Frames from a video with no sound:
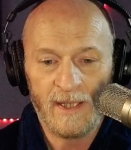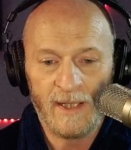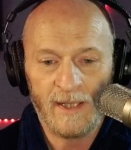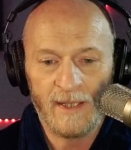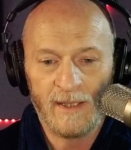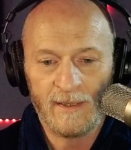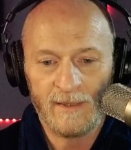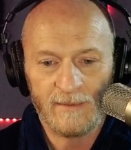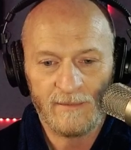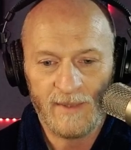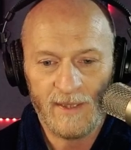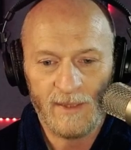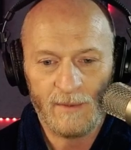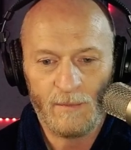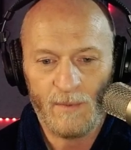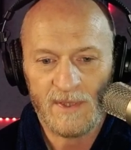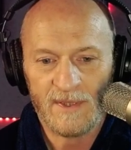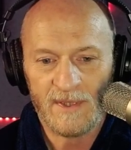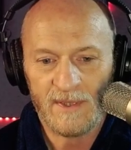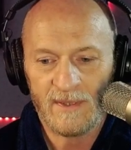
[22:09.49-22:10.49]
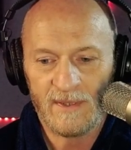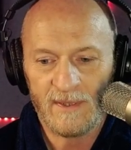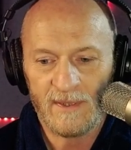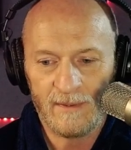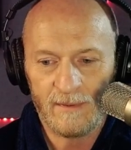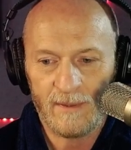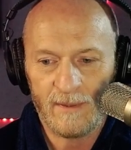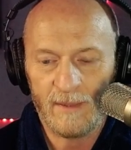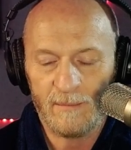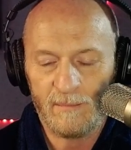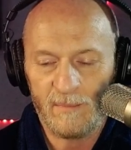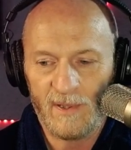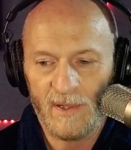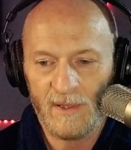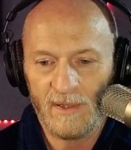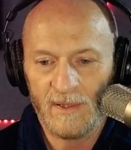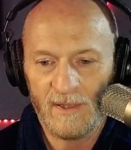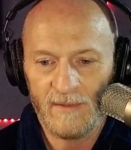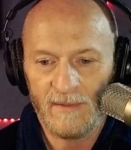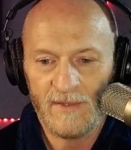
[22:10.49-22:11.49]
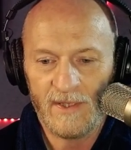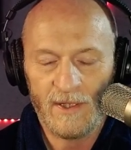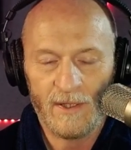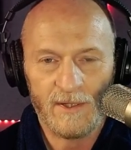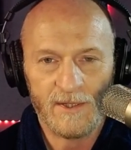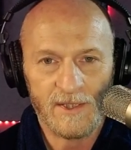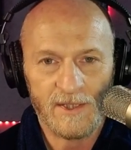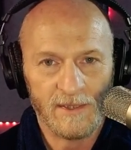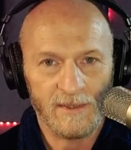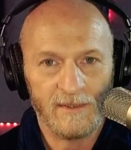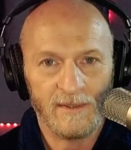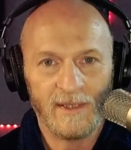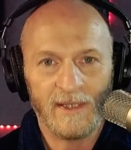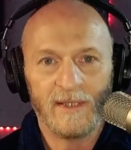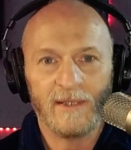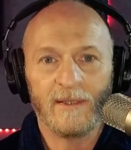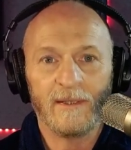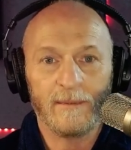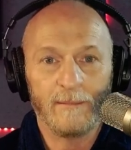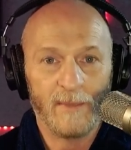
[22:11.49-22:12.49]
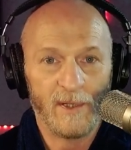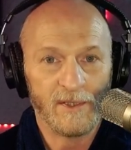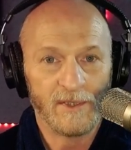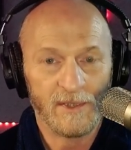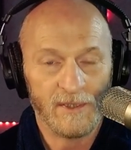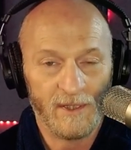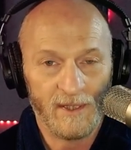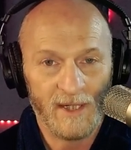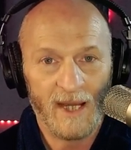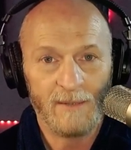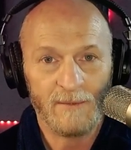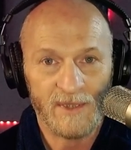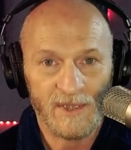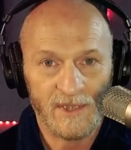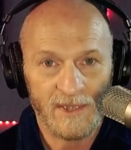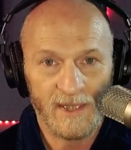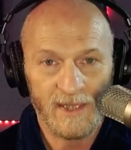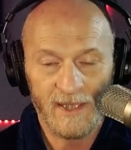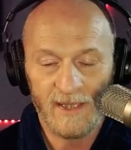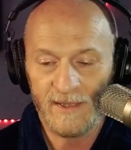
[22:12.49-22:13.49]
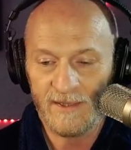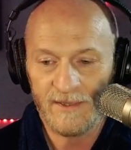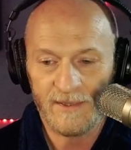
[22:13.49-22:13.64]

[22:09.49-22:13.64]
and it wasn't a part of the arsenal in the martial art I was studying,